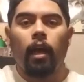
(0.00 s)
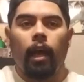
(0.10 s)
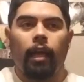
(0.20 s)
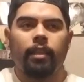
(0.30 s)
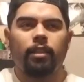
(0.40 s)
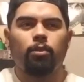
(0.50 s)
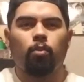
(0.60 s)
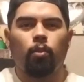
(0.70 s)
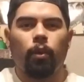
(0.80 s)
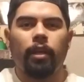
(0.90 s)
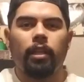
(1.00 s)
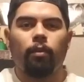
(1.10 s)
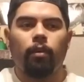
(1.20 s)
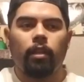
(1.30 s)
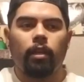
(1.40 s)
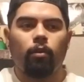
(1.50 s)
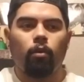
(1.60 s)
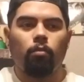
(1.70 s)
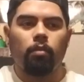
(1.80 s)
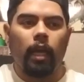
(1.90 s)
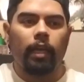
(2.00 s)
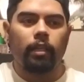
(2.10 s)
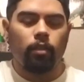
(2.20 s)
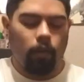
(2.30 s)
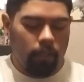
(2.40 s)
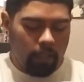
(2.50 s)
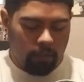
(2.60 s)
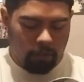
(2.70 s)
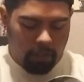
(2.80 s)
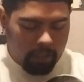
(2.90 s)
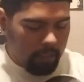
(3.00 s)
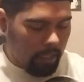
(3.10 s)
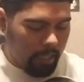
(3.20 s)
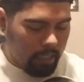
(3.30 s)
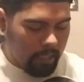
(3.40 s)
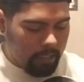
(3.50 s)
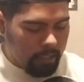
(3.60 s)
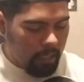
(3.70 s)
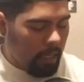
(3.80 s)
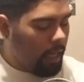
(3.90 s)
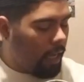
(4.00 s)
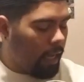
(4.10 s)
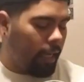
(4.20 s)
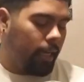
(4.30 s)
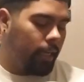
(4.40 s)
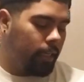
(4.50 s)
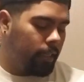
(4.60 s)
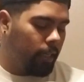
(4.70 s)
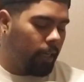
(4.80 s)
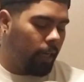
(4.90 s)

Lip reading: had this really cool black guitar that looked just like this, and